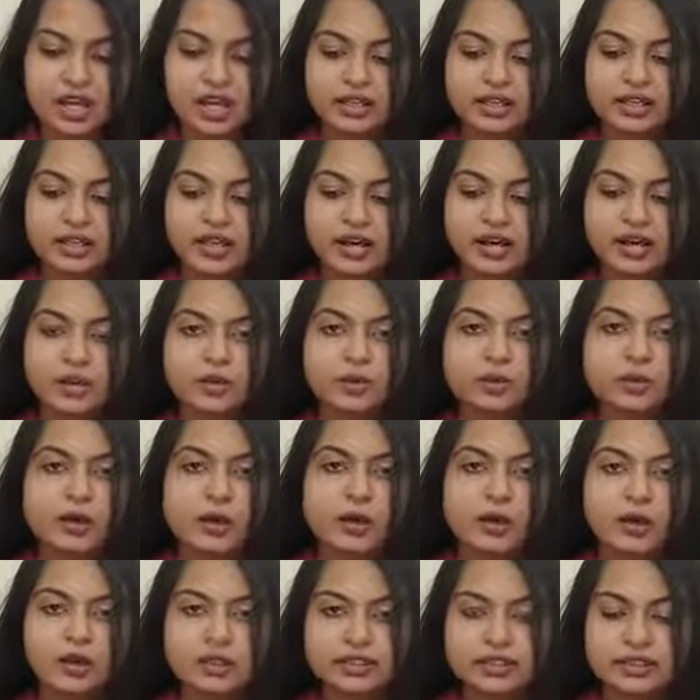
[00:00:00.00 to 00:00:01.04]
Now
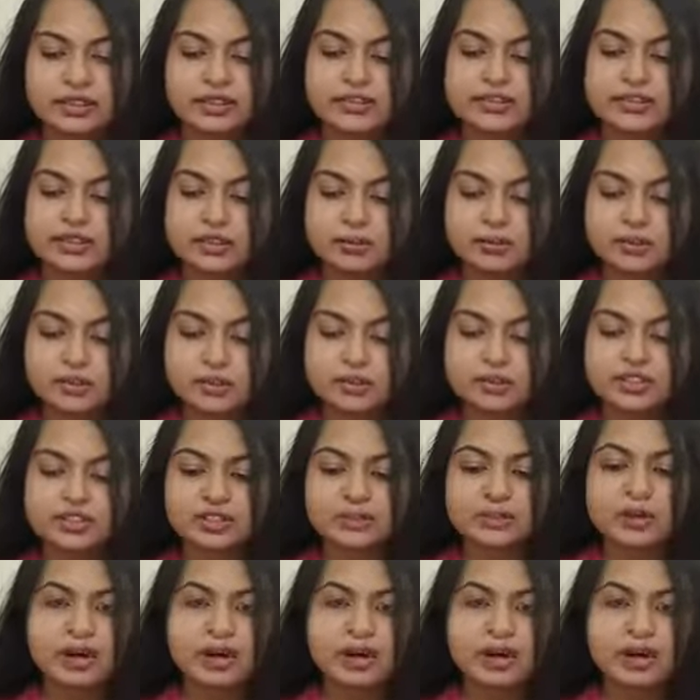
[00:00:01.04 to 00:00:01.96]
let's come to some